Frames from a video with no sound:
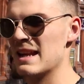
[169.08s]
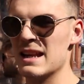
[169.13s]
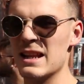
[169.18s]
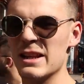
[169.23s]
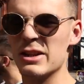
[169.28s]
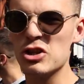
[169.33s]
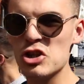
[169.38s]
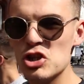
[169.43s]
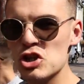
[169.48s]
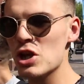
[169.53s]

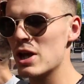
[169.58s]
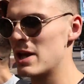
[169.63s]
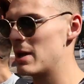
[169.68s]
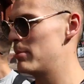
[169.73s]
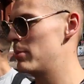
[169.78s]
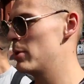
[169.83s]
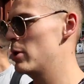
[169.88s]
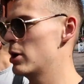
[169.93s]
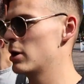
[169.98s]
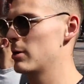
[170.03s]

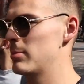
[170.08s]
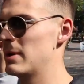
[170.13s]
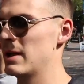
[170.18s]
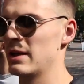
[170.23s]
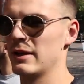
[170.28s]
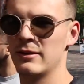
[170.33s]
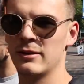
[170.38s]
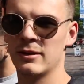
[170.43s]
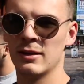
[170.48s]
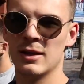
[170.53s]
legit burger
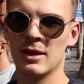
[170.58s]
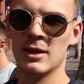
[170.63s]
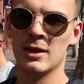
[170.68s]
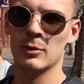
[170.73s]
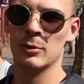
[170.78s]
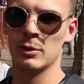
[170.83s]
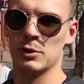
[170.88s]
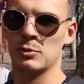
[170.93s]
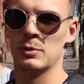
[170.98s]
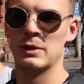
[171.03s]
place,
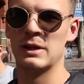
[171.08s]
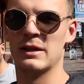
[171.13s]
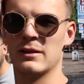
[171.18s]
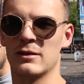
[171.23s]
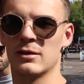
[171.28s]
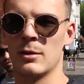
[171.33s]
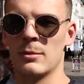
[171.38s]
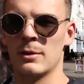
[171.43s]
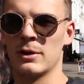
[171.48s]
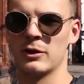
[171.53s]
which we need
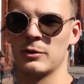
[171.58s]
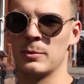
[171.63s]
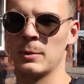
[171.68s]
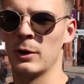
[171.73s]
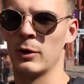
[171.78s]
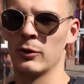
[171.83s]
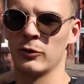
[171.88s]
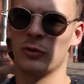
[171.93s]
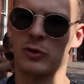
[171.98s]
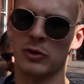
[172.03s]
to come and
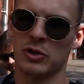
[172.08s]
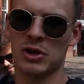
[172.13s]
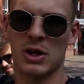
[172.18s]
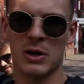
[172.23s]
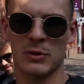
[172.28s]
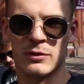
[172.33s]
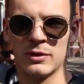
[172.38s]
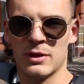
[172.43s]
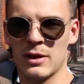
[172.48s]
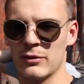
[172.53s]
experience on the
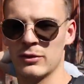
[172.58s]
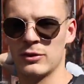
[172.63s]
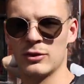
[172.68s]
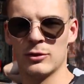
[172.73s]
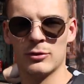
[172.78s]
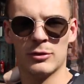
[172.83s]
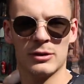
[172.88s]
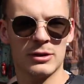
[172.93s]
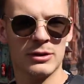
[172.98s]
channel together soon.